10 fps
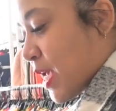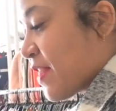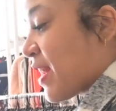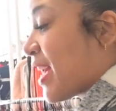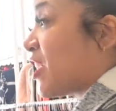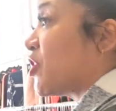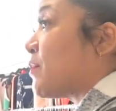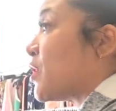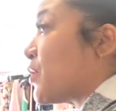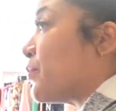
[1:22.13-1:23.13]
And then I had a
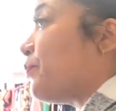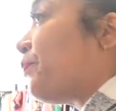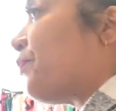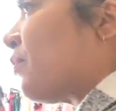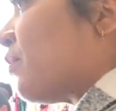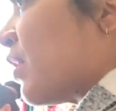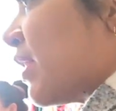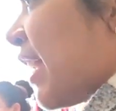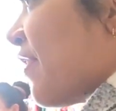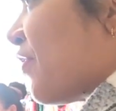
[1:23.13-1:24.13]
jumpsuit. Uh, I
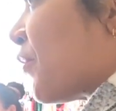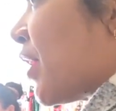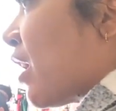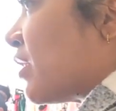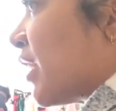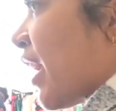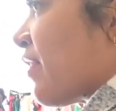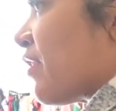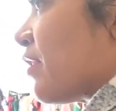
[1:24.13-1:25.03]
had uh-huh. three altogether.